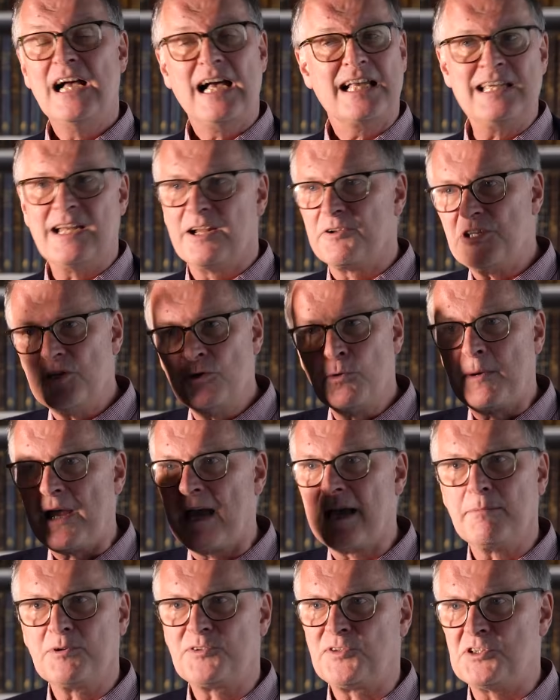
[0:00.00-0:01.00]
you know, you'll be
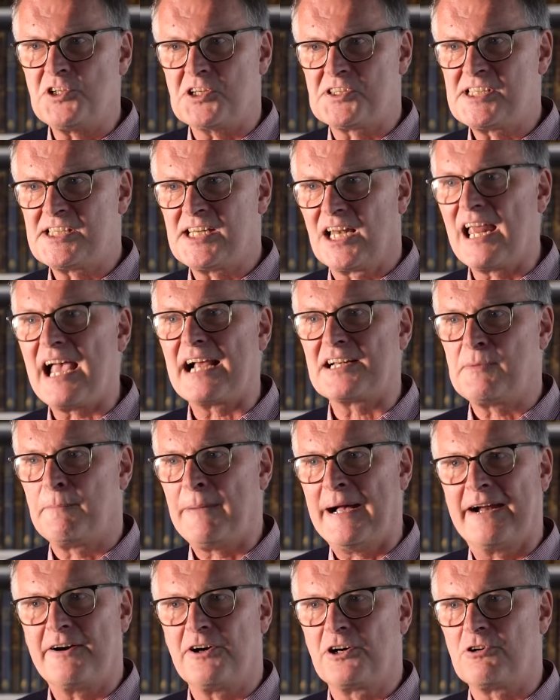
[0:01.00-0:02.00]
able to just select a
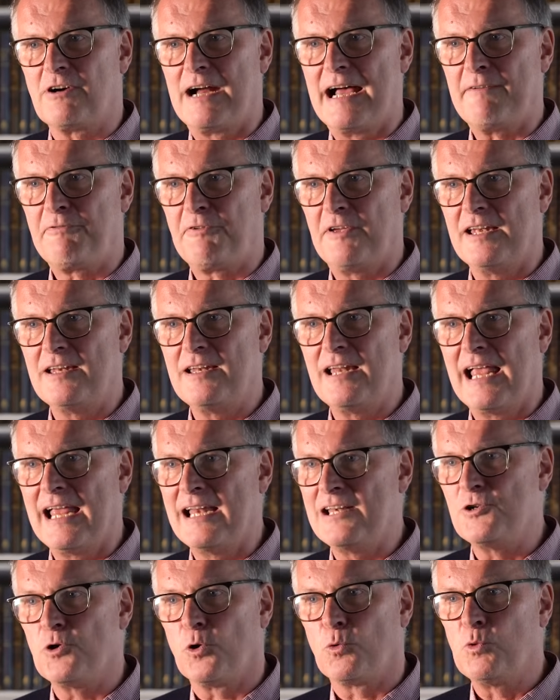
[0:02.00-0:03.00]
paragraph
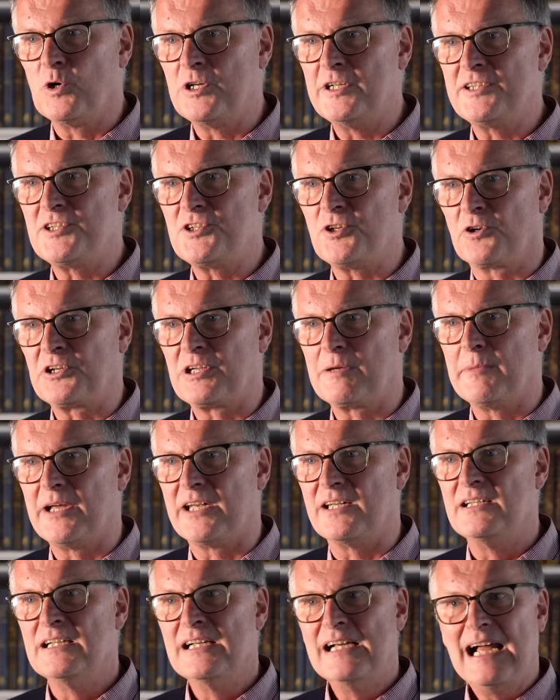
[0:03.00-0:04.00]
in your Word
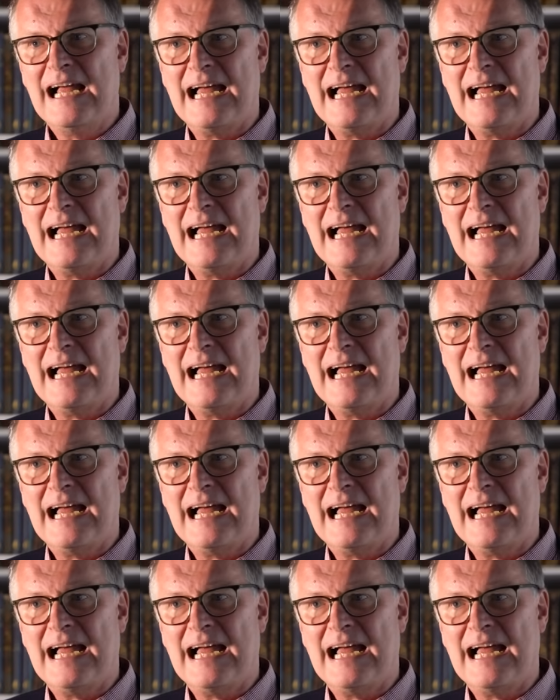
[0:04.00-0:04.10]
document,